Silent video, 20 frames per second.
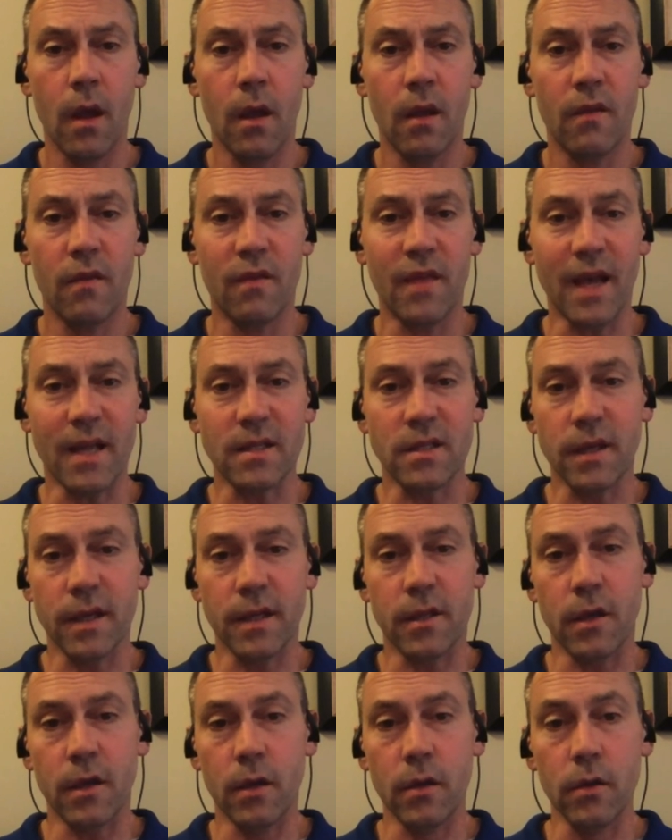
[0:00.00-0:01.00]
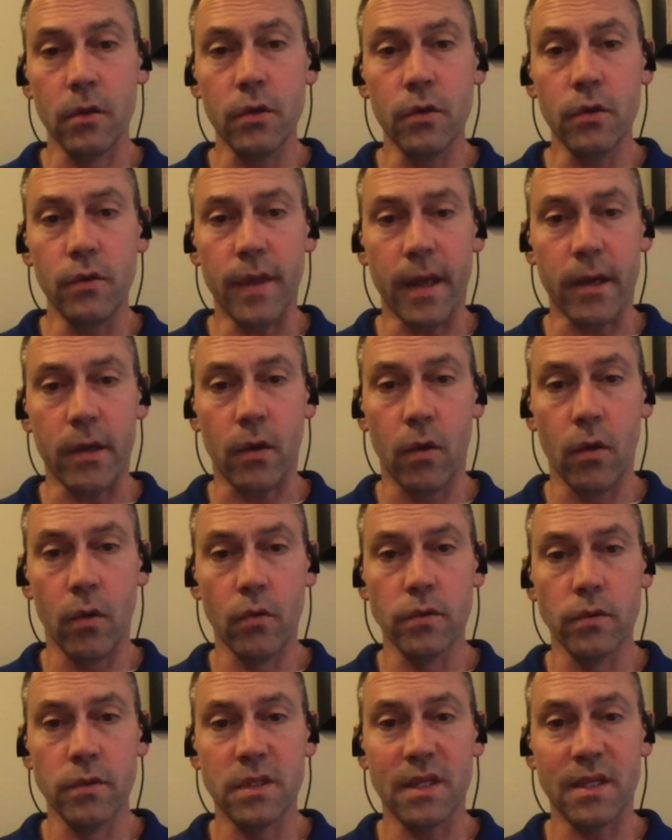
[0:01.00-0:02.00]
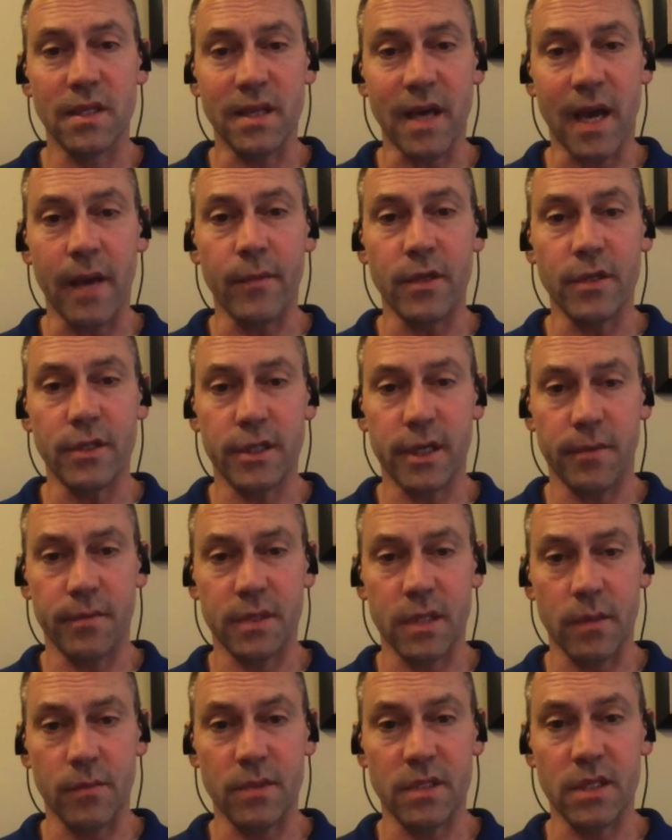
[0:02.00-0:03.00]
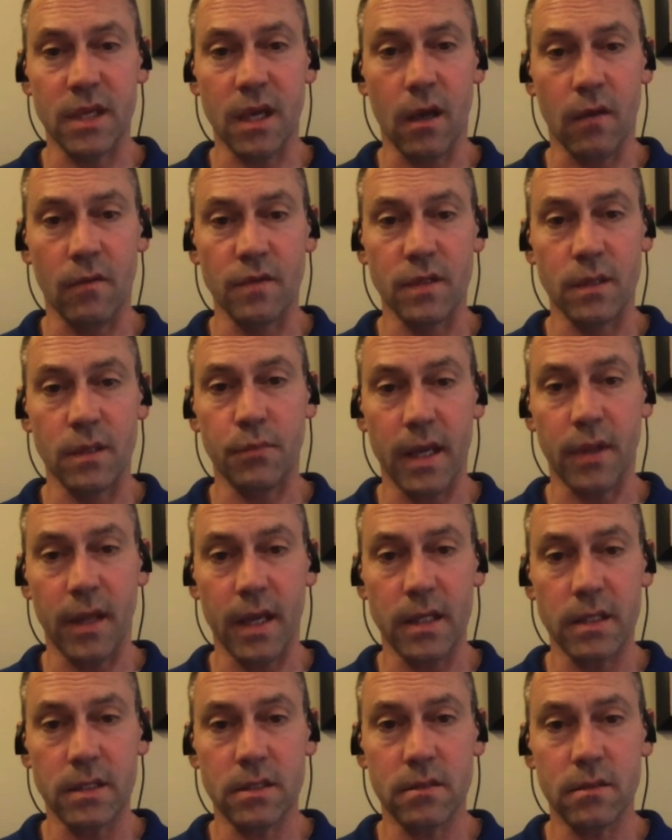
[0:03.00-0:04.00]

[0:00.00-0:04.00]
That's like the glue that holds the diamond chips themselves in place.